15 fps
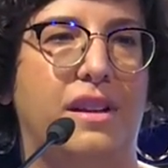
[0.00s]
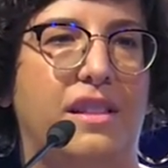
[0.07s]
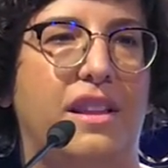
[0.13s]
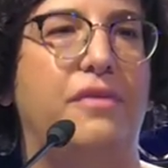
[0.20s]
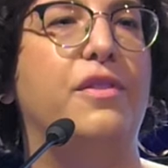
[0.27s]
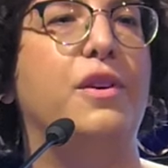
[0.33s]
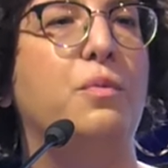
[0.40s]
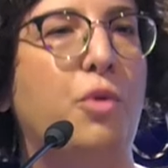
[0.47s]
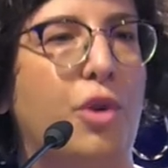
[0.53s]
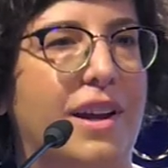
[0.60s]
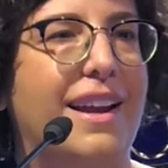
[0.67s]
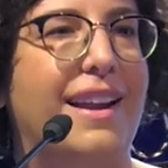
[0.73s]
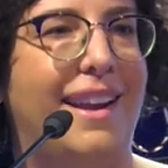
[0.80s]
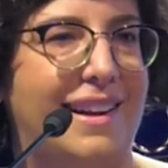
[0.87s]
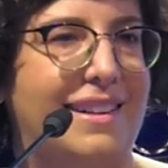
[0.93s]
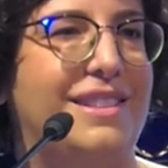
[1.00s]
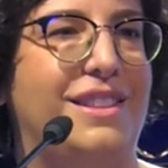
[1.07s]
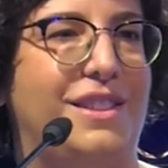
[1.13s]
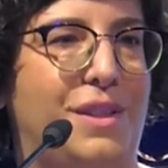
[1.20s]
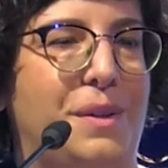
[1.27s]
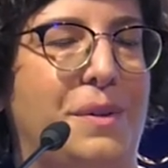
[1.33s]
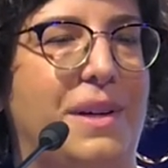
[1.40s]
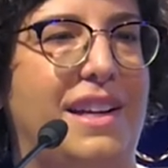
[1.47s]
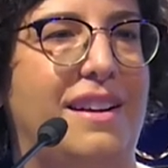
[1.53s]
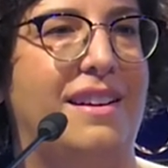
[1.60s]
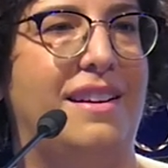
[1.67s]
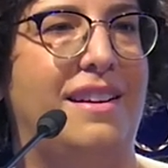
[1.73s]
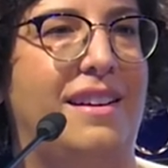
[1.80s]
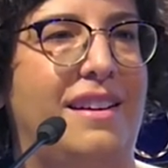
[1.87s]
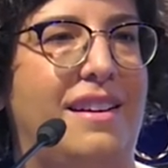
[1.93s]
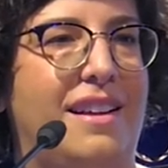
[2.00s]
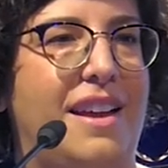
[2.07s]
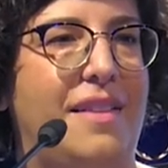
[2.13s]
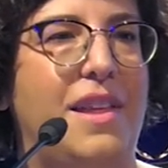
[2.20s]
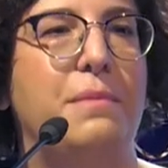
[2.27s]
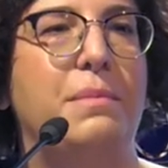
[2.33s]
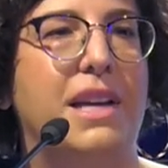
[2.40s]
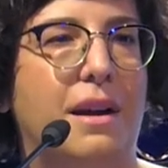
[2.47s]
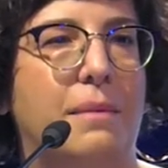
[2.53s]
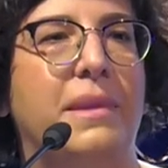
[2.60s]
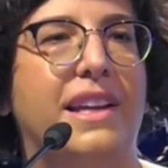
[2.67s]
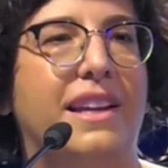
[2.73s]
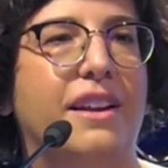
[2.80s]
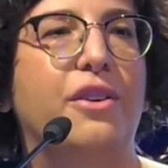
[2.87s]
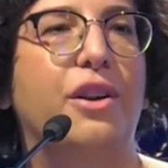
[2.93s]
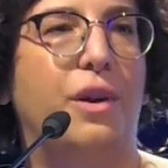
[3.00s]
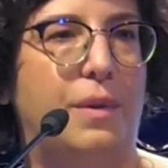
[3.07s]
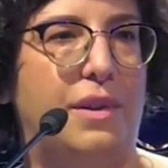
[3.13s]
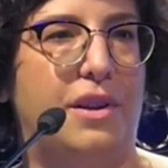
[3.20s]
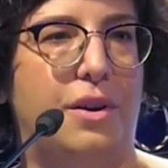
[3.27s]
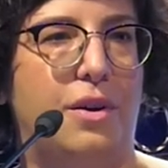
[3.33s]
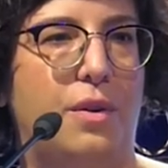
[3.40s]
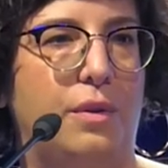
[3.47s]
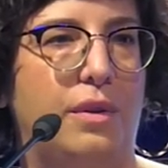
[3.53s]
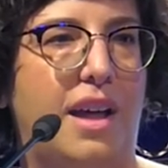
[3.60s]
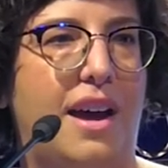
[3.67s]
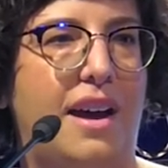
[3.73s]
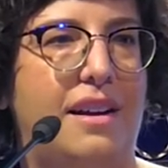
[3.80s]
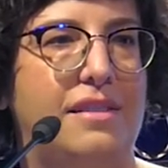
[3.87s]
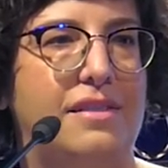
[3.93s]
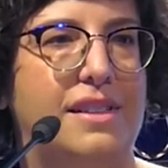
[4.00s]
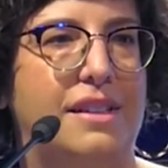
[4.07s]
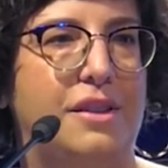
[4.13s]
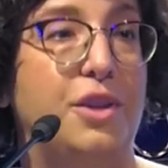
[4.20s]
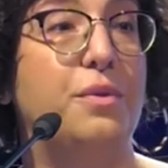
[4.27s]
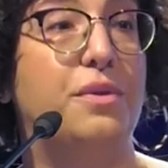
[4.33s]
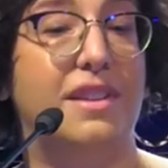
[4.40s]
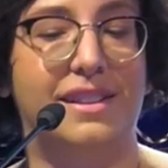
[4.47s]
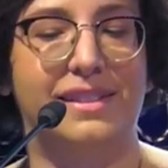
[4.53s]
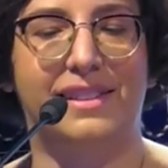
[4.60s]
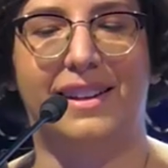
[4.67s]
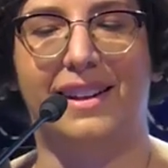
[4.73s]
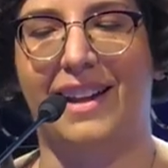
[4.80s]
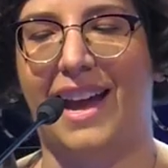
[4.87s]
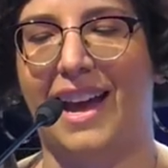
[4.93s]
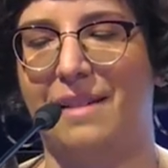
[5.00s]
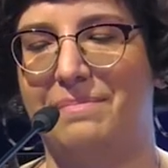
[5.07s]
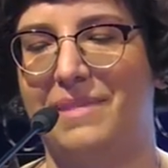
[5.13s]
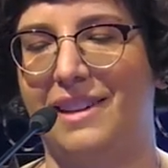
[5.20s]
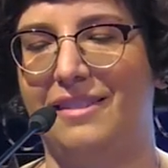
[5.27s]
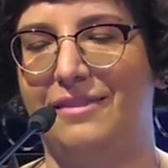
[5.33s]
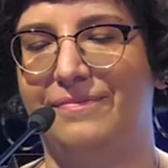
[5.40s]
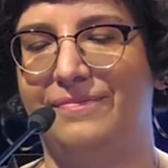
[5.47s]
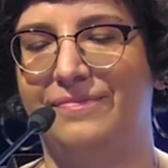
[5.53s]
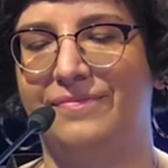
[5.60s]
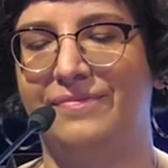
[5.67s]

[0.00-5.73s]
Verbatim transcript: they feel more connected to it and they become the hero in their own lives, and new things can happen.